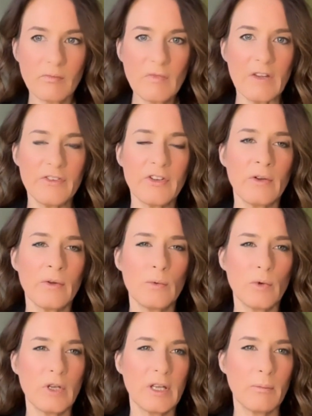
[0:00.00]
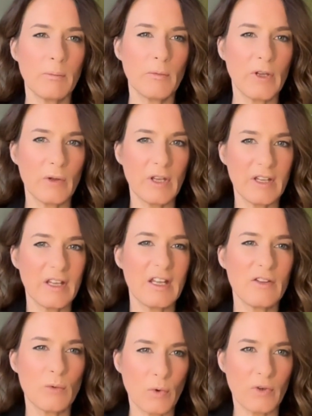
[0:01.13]
So
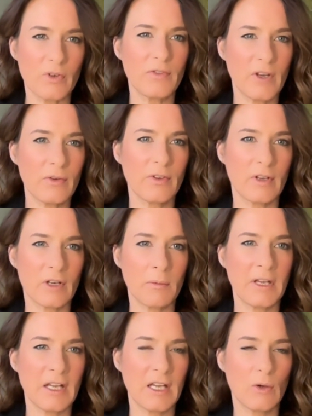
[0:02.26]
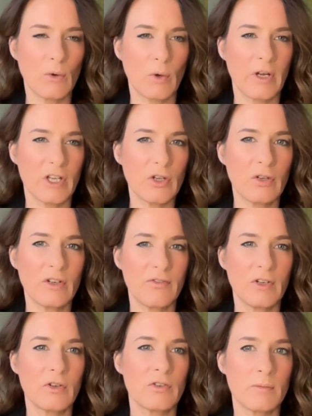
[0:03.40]
either one of those are going to be quite good. If
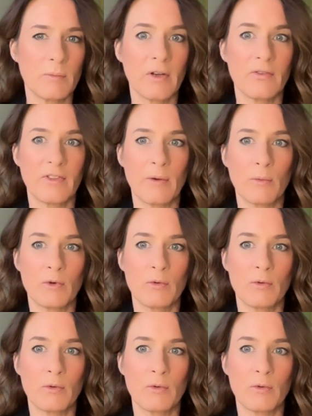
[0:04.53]
you can do both, that would